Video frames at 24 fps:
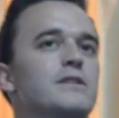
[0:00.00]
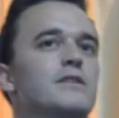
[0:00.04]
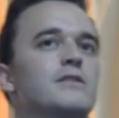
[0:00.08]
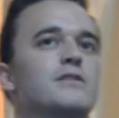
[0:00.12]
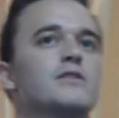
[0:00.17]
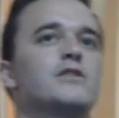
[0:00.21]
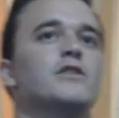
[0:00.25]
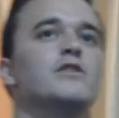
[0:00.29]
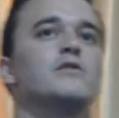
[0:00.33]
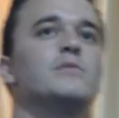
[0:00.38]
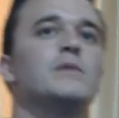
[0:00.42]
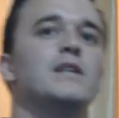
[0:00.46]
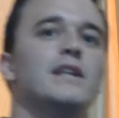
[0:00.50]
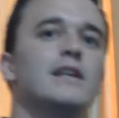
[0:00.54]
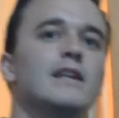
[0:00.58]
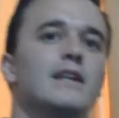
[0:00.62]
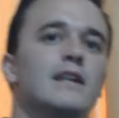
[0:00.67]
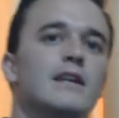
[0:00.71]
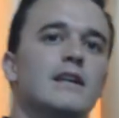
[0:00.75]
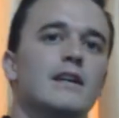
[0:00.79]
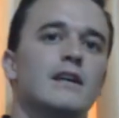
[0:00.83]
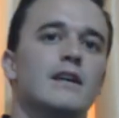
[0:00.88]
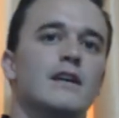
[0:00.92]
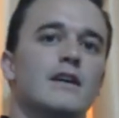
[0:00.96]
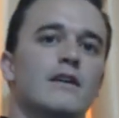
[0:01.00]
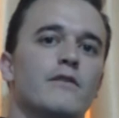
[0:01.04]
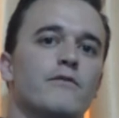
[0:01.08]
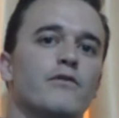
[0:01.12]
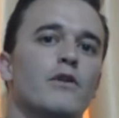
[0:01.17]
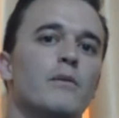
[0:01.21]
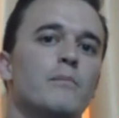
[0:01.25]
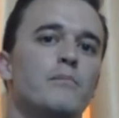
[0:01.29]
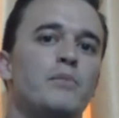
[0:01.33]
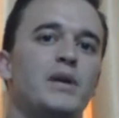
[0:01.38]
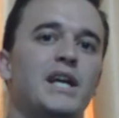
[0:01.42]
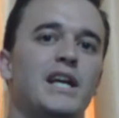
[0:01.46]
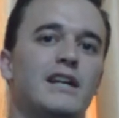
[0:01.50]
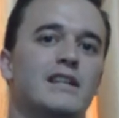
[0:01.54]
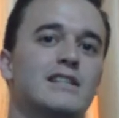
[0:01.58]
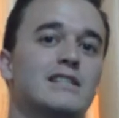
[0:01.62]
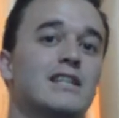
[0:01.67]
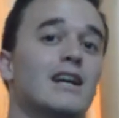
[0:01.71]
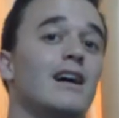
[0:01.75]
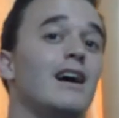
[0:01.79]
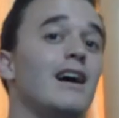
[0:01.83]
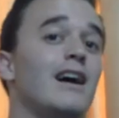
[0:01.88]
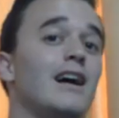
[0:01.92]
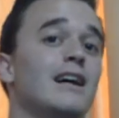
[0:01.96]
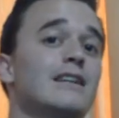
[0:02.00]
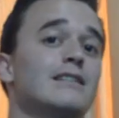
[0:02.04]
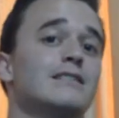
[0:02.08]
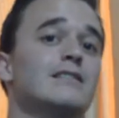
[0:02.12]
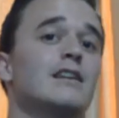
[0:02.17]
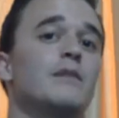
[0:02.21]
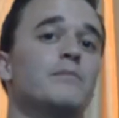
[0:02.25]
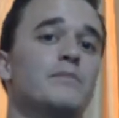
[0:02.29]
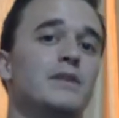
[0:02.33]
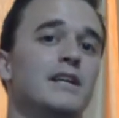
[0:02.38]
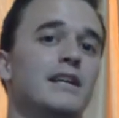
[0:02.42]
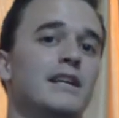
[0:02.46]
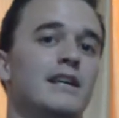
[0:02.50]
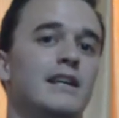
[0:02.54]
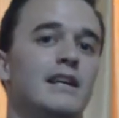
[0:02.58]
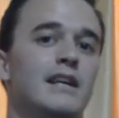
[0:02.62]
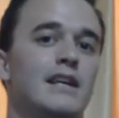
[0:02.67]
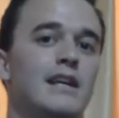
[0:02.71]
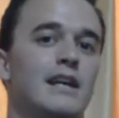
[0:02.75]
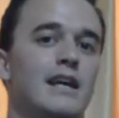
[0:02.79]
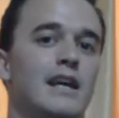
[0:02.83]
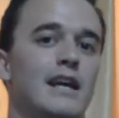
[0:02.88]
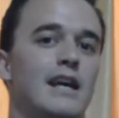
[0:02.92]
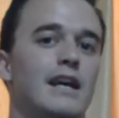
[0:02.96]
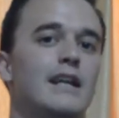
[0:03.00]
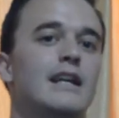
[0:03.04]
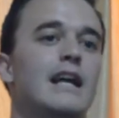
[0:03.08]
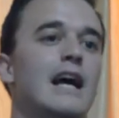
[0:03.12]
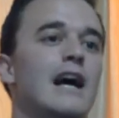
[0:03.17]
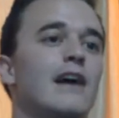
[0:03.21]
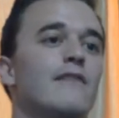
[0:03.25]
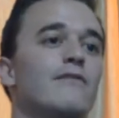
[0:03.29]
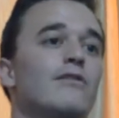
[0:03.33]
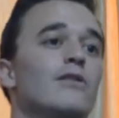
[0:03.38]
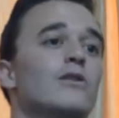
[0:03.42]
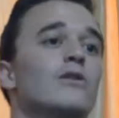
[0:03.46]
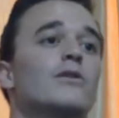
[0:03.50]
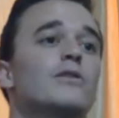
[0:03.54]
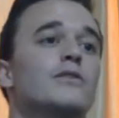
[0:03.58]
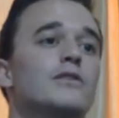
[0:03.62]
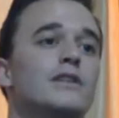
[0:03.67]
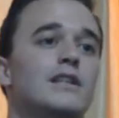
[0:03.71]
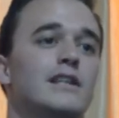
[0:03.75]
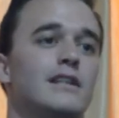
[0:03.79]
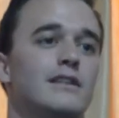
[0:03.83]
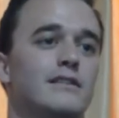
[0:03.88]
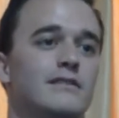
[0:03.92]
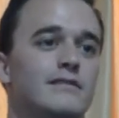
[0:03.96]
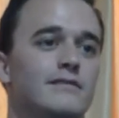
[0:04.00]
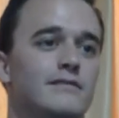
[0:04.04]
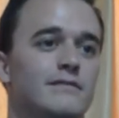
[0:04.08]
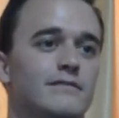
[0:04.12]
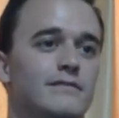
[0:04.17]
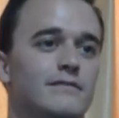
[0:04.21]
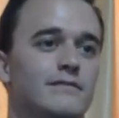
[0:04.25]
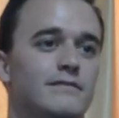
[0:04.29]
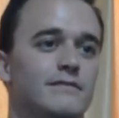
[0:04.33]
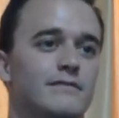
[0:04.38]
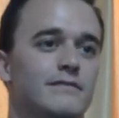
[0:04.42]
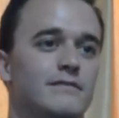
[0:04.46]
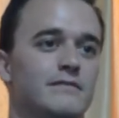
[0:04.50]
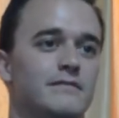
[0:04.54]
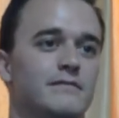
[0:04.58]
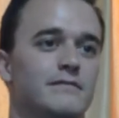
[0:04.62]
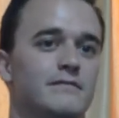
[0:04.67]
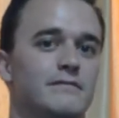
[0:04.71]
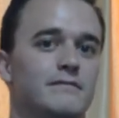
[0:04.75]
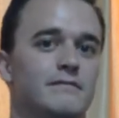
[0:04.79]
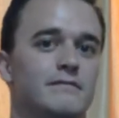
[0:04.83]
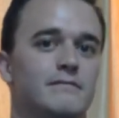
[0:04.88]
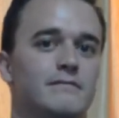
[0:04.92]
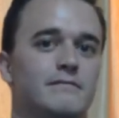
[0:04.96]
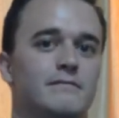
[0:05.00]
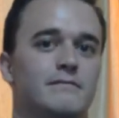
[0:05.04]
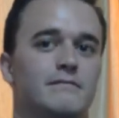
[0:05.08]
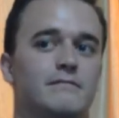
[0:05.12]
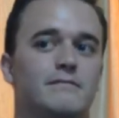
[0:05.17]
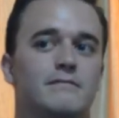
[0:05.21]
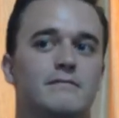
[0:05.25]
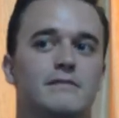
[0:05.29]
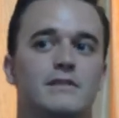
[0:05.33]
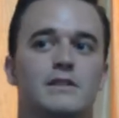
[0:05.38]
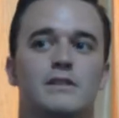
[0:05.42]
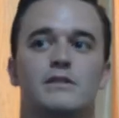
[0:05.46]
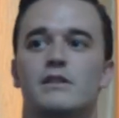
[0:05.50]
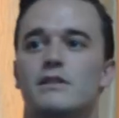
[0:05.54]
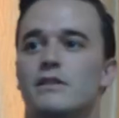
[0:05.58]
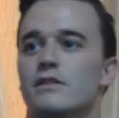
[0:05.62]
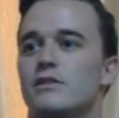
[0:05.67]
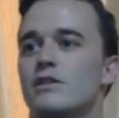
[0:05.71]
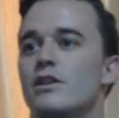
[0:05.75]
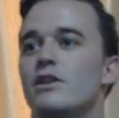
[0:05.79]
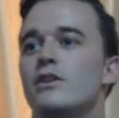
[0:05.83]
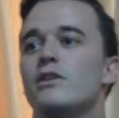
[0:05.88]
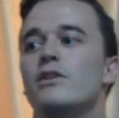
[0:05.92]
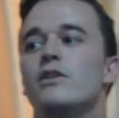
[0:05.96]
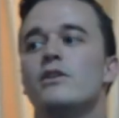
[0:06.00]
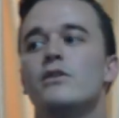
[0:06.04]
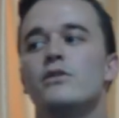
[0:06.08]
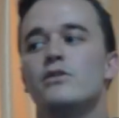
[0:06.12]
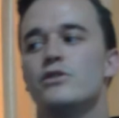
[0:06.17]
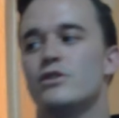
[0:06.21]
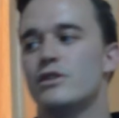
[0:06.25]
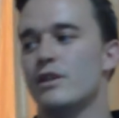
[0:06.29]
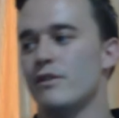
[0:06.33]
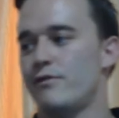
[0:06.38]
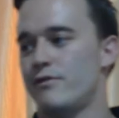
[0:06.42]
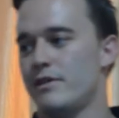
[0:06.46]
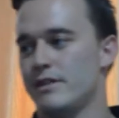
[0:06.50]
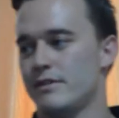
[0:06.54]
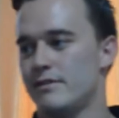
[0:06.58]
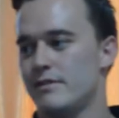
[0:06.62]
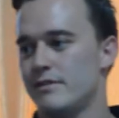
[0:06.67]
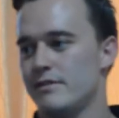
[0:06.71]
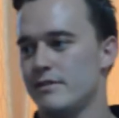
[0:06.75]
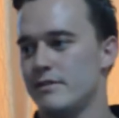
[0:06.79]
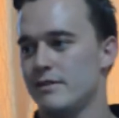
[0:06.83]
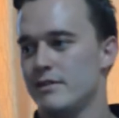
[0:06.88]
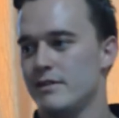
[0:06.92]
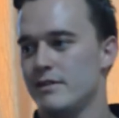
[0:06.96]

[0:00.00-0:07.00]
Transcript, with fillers: Excuse me, from being taught something and have learned it. Mm-hmm. Mm-hmm. There's, there's a huge difference.